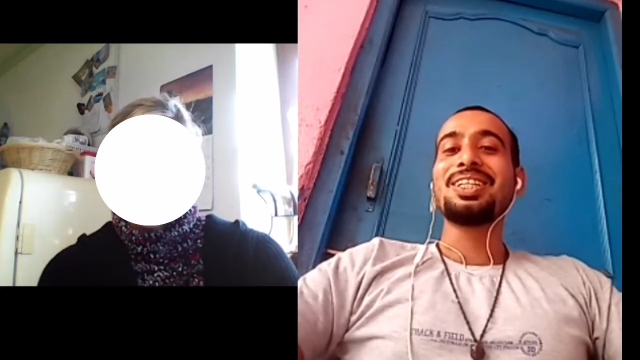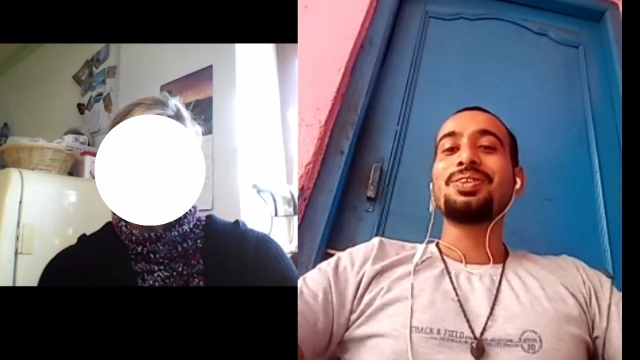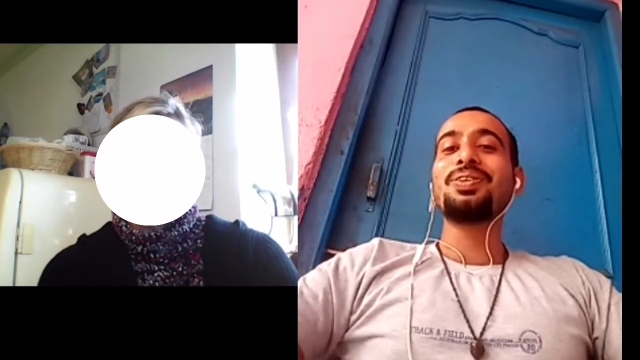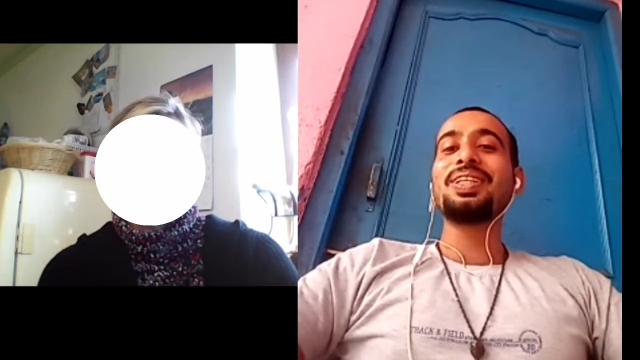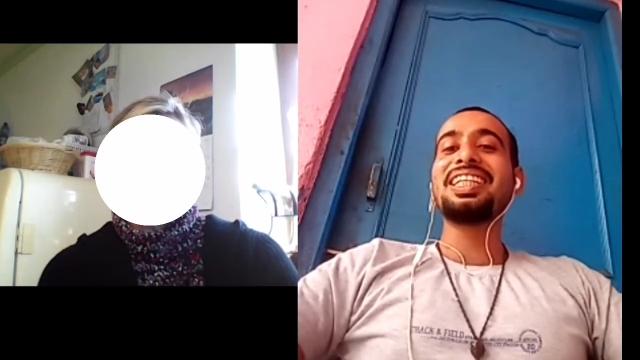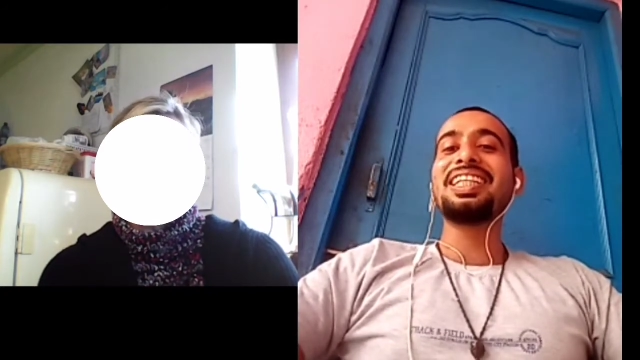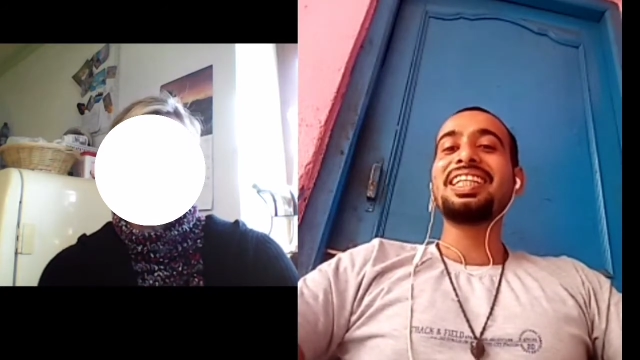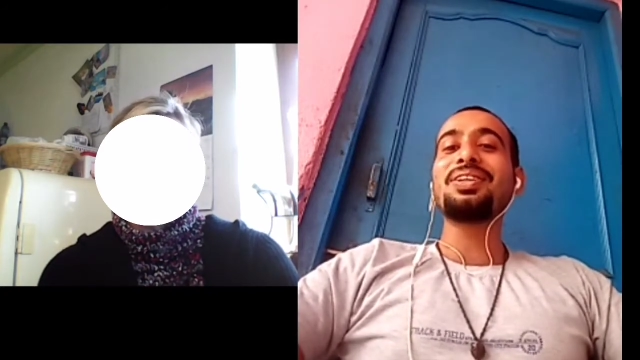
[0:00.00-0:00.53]

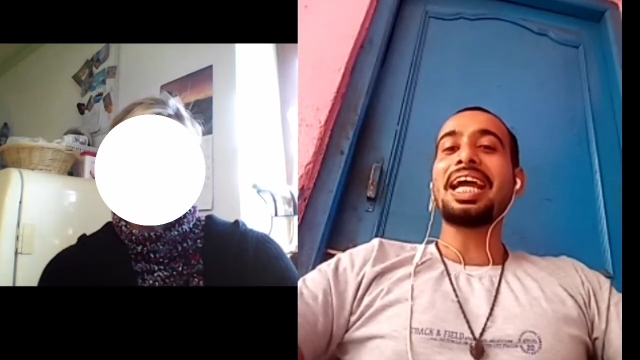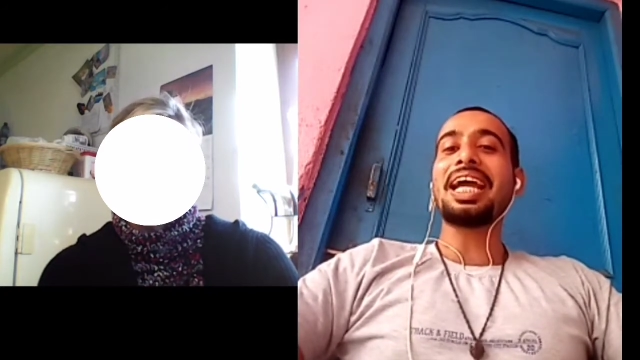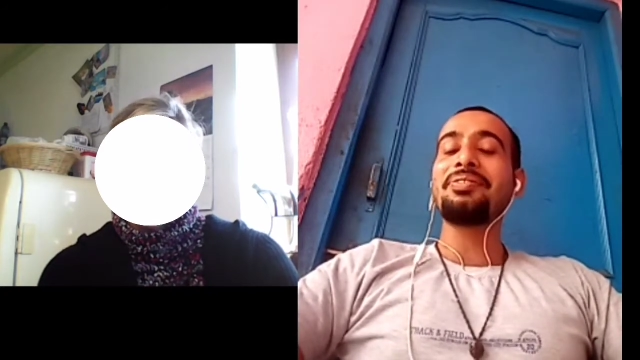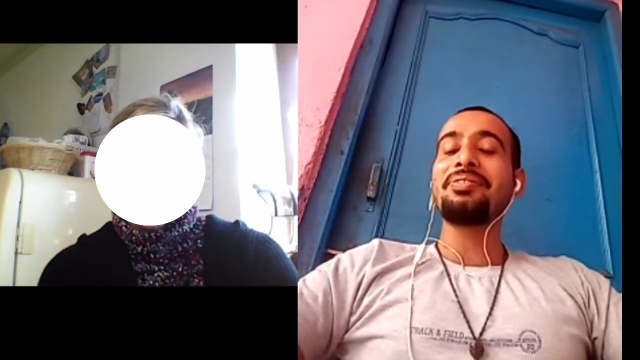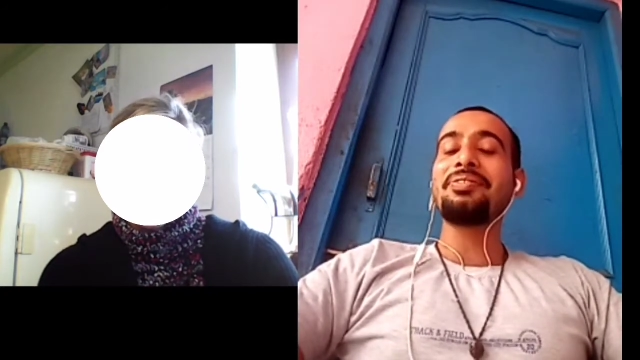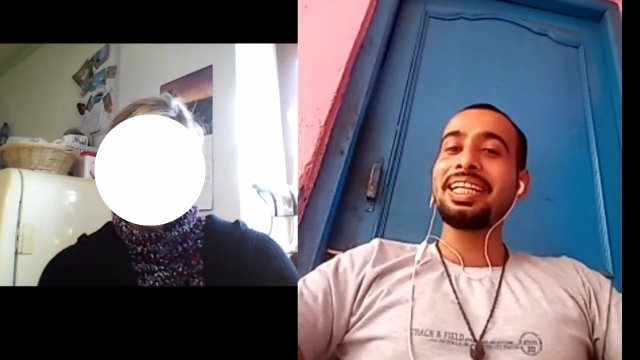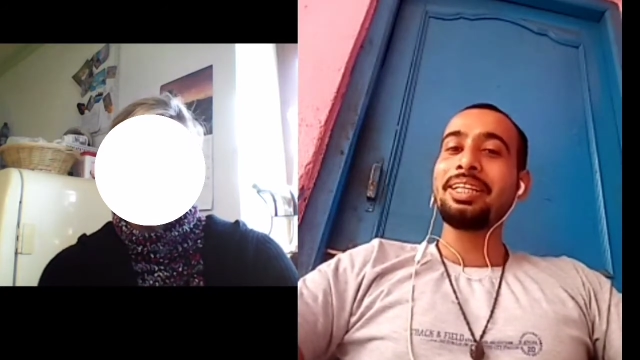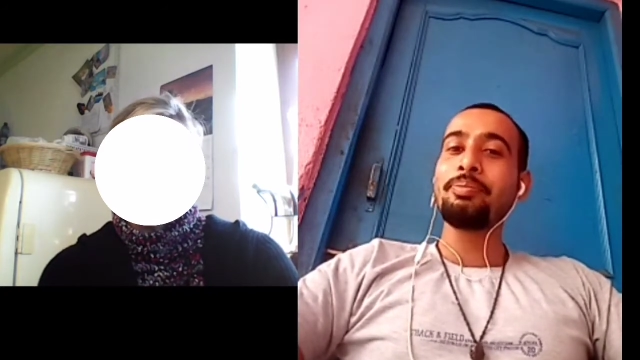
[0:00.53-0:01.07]
without
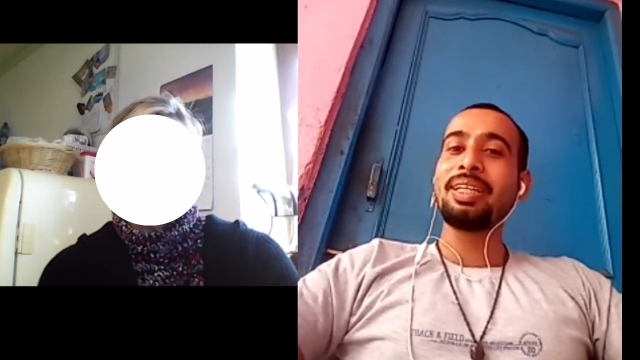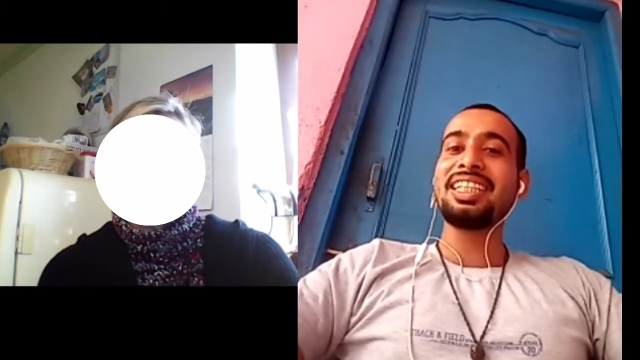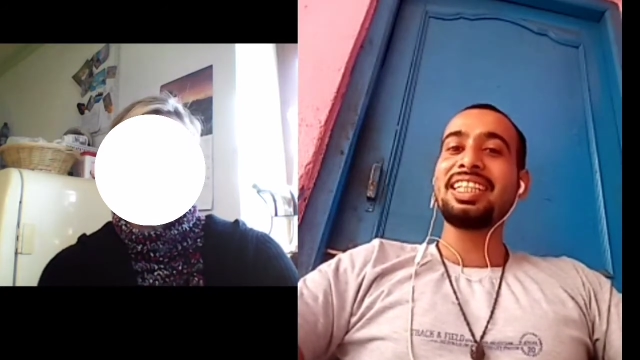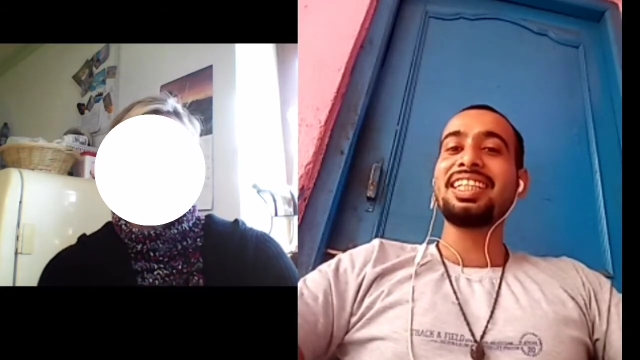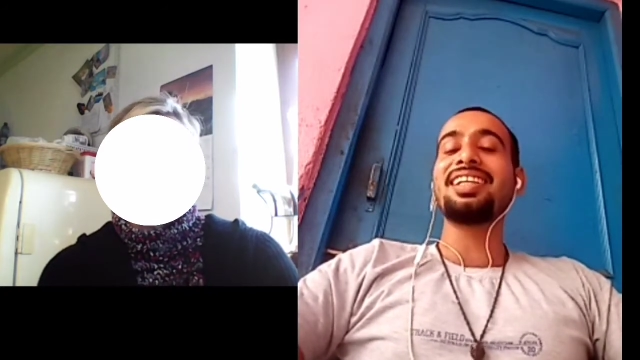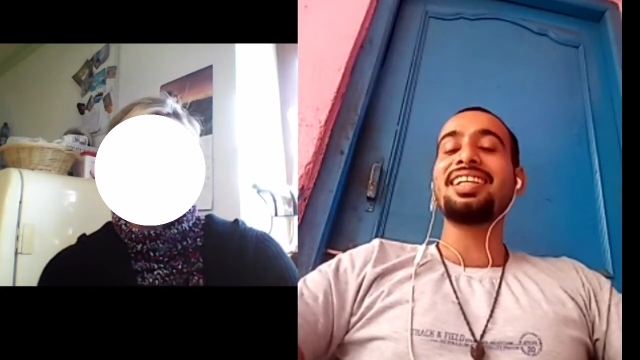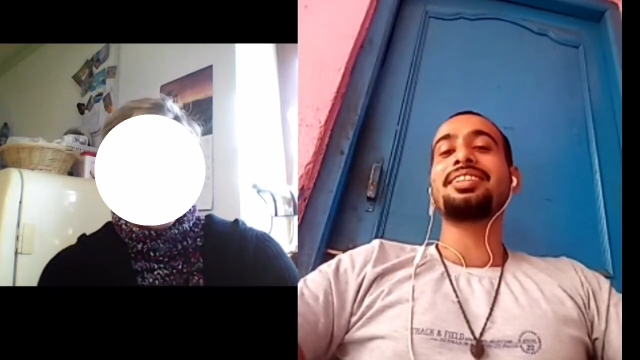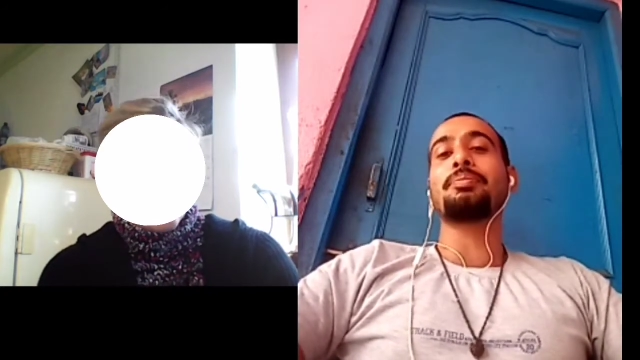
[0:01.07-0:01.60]
having any medical